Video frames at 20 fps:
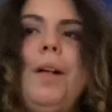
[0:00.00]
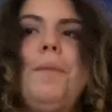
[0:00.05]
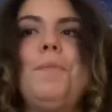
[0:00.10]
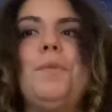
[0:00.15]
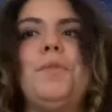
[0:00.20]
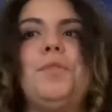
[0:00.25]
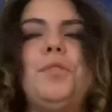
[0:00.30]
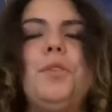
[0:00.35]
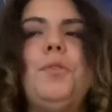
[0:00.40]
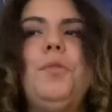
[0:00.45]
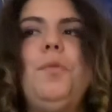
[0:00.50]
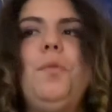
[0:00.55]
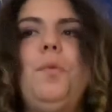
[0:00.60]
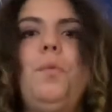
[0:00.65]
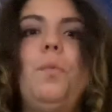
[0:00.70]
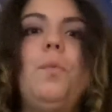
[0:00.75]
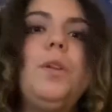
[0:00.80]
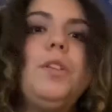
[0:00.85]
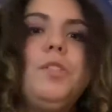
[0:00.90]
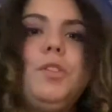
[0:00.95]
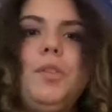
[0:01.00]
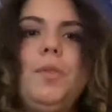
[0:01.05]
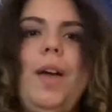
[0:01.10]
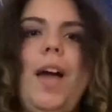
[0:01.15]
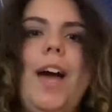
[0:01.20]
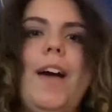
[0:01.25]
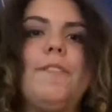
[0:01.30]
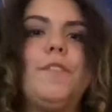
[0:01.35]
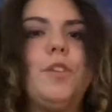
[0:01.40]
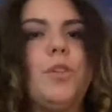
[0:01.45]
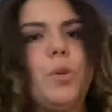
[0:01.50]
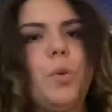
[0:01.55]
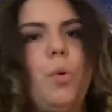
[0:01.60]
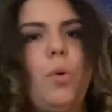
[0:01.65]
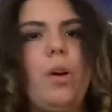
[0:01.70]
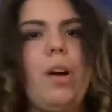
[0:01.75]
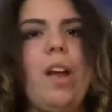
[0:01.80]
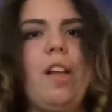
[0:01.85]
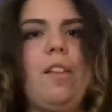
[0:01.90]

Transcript: So once you have your core